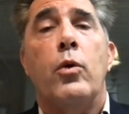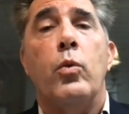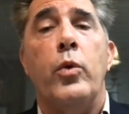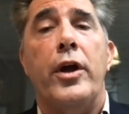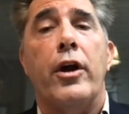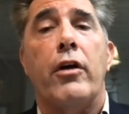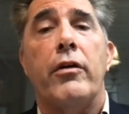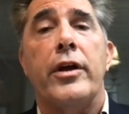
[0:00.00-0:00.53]

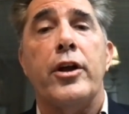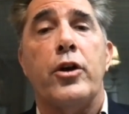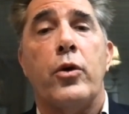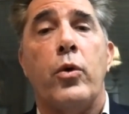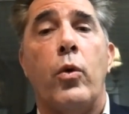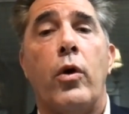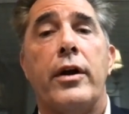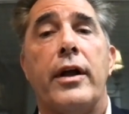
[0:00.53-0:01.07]
We are in
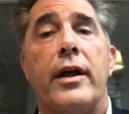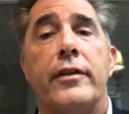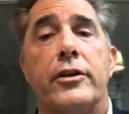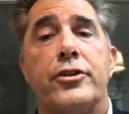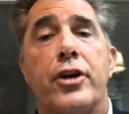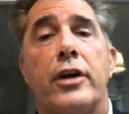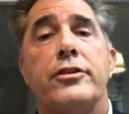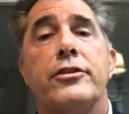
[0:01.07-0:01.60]
court and the
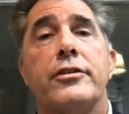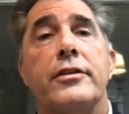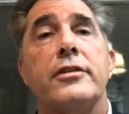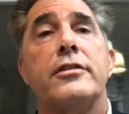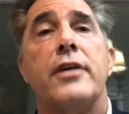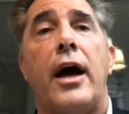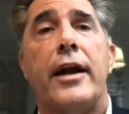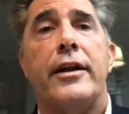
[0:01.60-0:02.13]
judge is
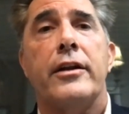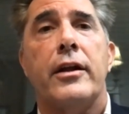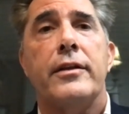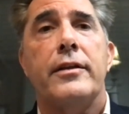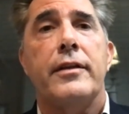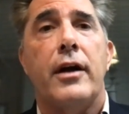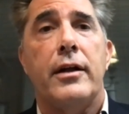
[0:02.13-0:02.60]
deciding on